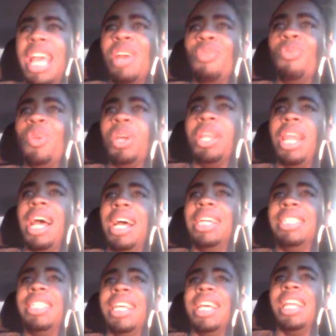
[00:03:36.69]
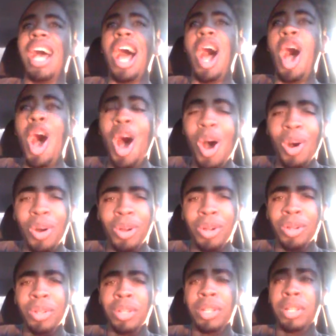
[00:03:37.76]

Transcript: and realize that all